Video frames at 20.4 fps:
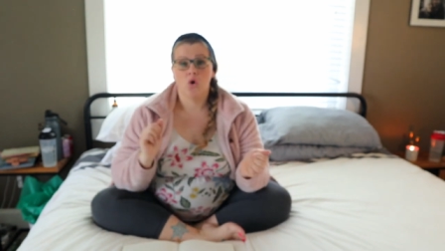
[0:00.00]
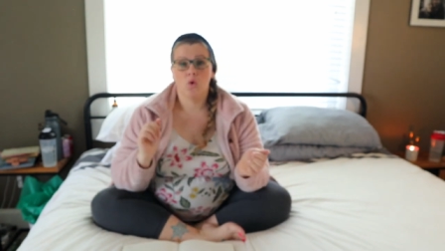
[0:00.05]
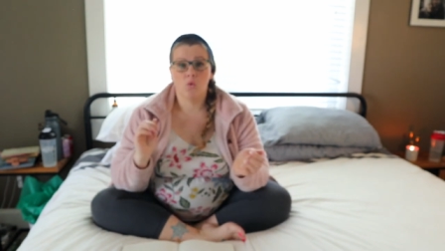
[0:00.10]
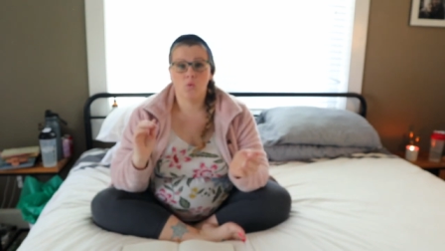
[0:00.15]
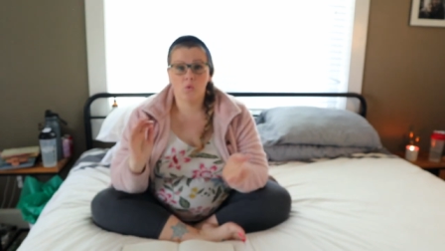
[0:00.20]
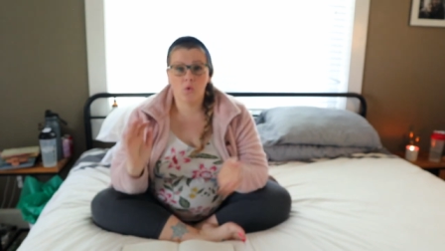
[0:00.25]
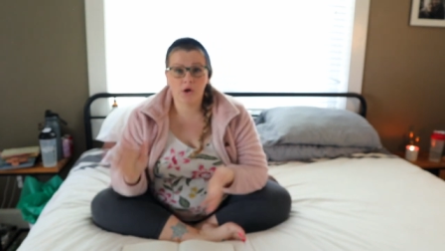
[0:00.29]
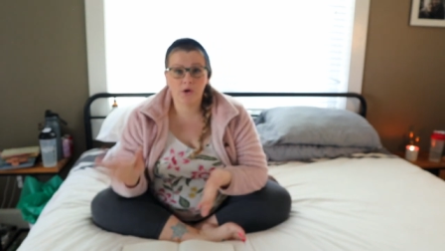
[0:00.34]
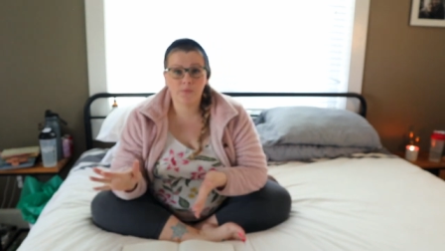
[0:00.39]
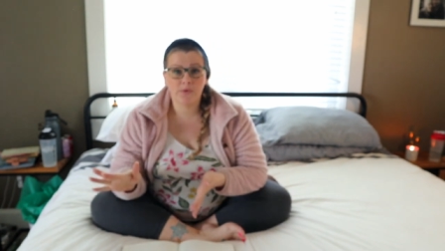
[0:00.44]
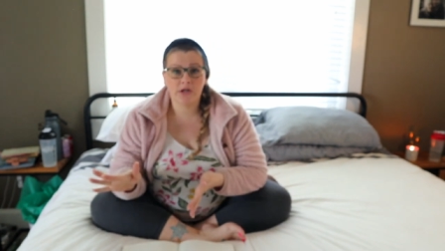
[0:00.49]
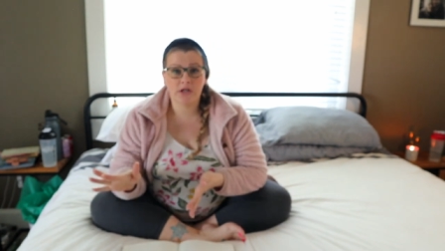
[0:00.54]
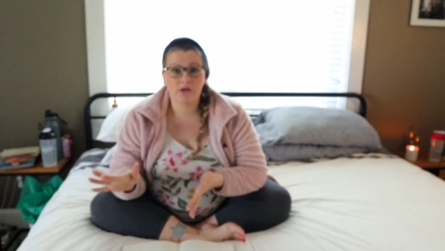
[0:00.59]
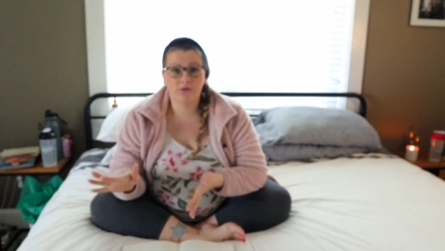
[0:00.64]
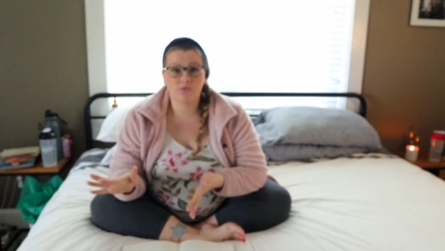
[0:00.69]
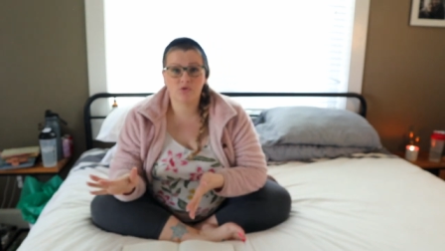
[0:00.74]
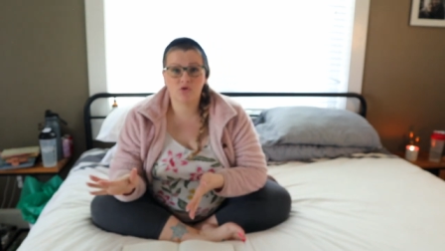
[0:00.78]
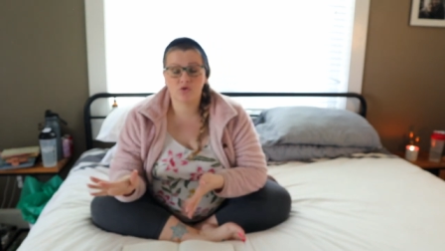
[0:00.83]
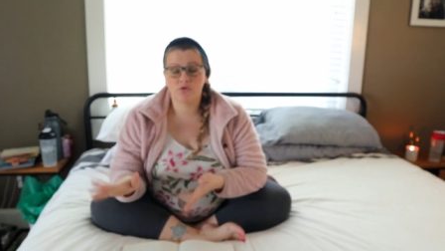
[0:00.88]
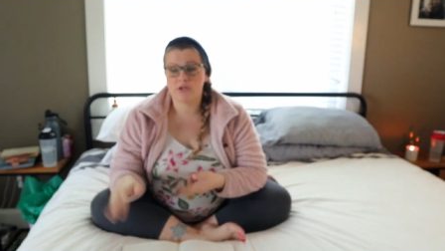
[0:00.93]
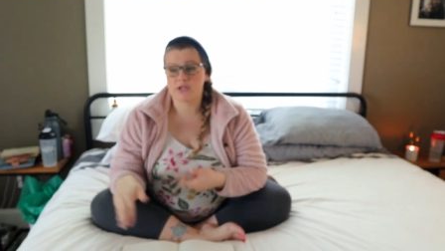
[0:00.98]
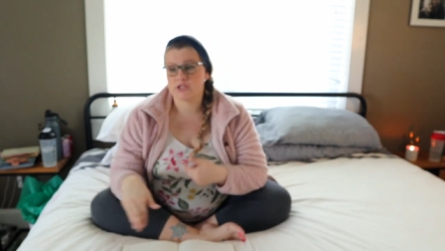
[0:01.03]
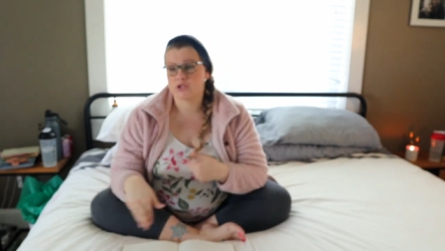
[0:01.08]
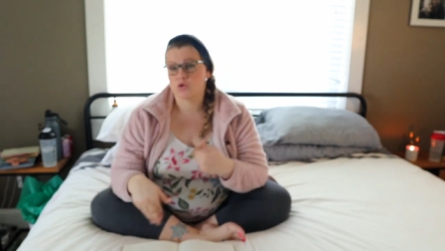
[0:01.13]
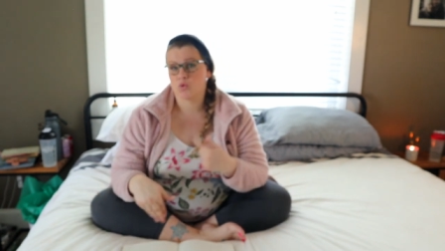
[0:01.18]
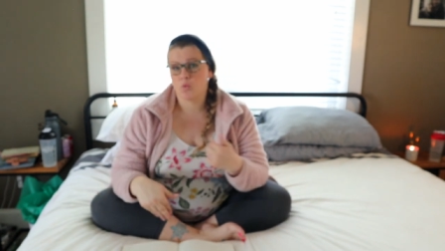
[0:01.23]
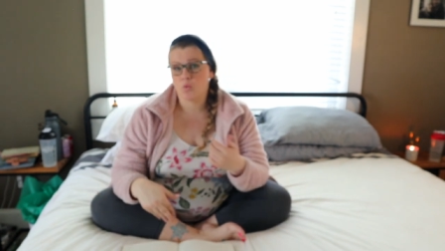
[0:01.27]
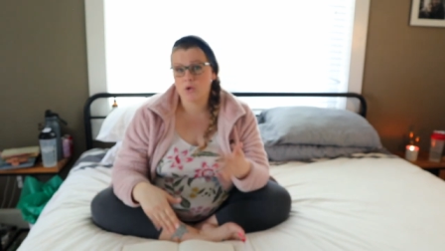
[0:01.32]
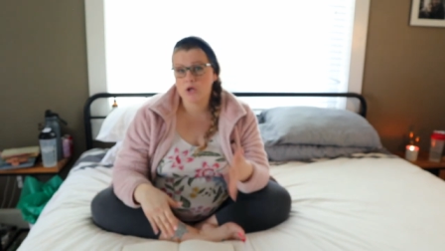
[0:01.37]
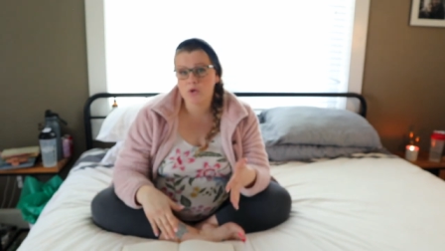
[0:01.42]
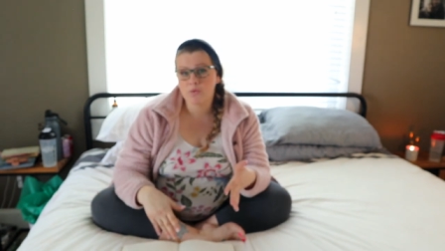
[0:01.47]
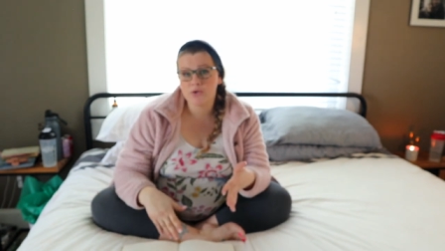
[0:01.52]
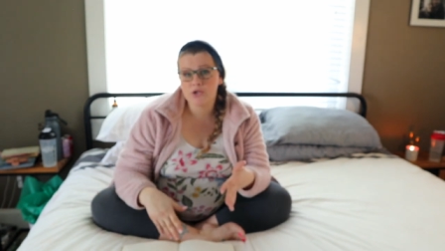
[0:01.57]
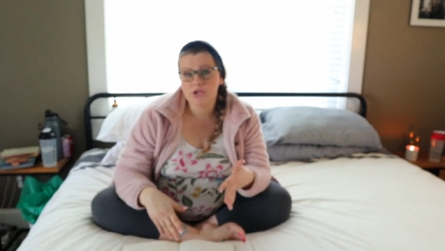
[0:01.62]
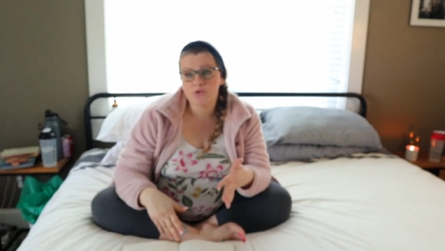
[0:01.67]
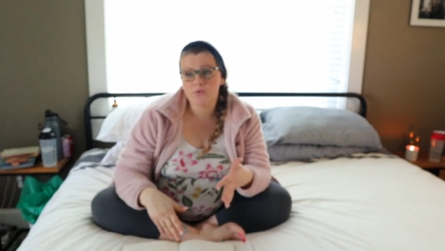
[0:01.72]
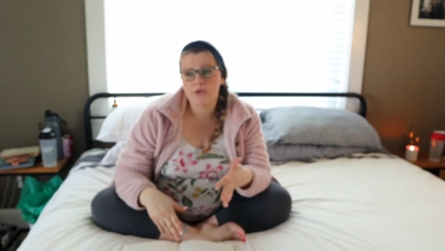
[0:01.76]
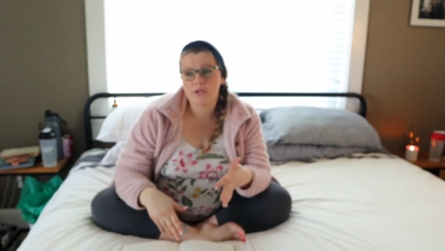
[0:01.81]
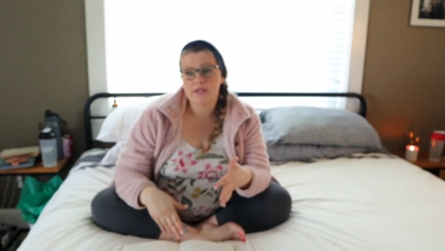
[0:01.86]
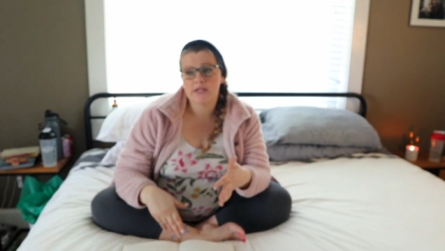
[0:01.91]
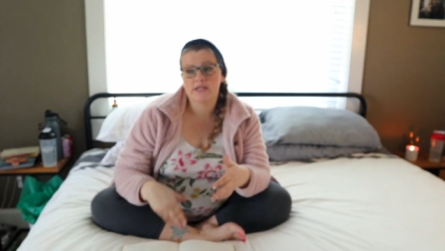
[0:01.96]
What are we gonna do this? When are we
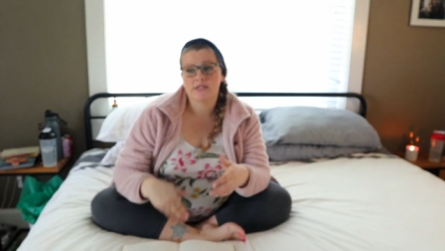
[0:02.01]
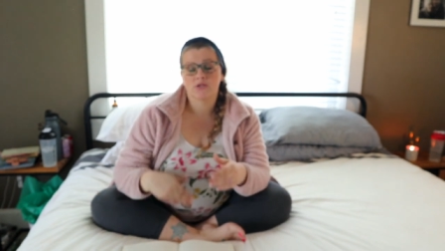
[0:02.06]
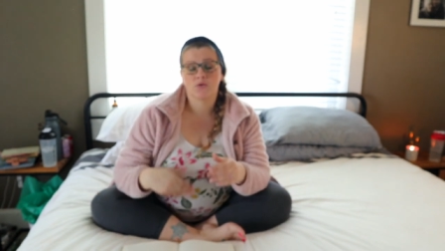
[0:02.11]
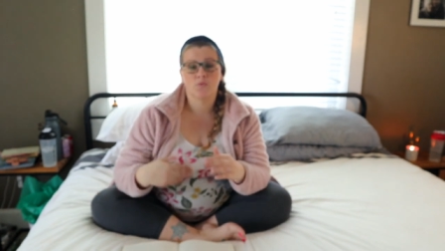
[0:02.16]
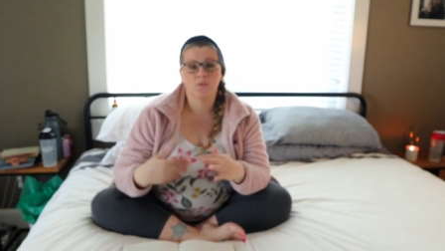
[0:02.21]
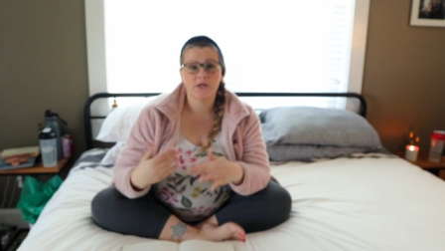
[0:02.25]
doing this?